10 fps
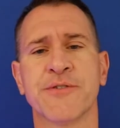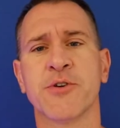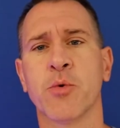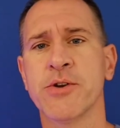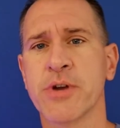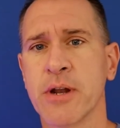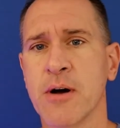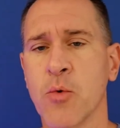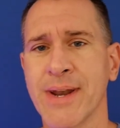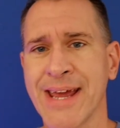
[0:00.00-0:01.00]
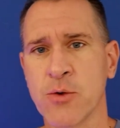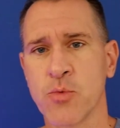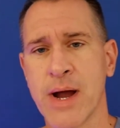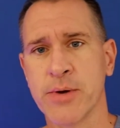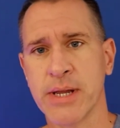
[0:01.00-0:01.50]
if you're wondering at all what a
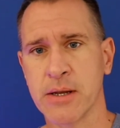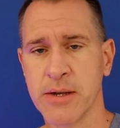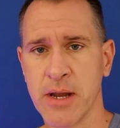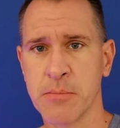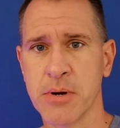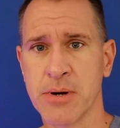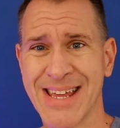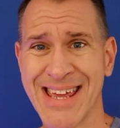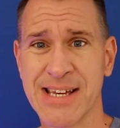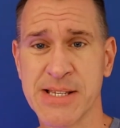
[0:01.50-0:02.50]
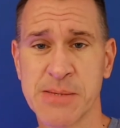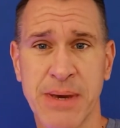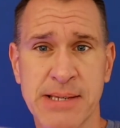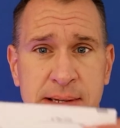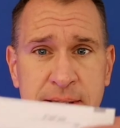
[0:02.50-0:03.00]
routing number is,
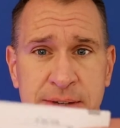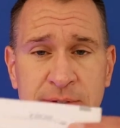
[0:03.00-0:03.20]
basically if